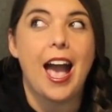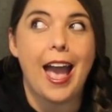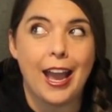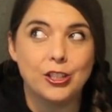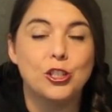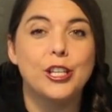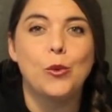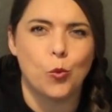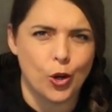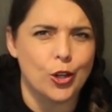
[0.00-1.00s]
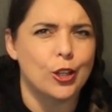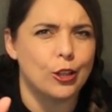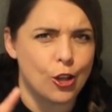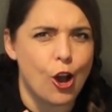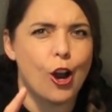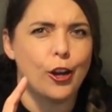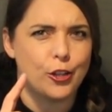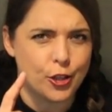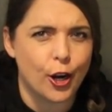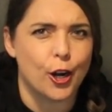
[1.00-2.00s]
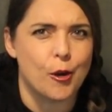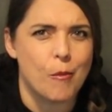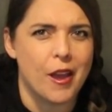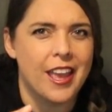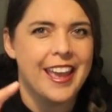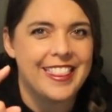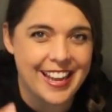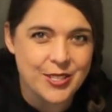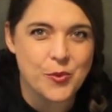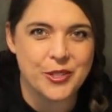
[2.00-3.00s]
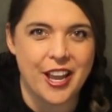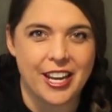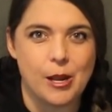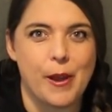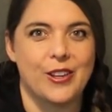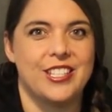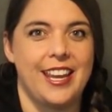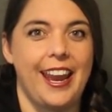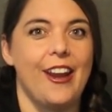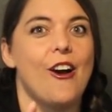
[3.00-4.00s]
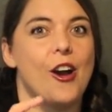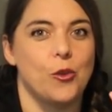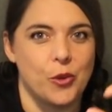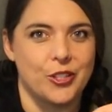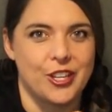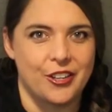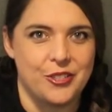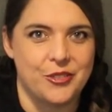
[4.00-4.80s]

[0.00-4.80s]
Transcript: actually work long term. That's what we're talking about today on Real Talk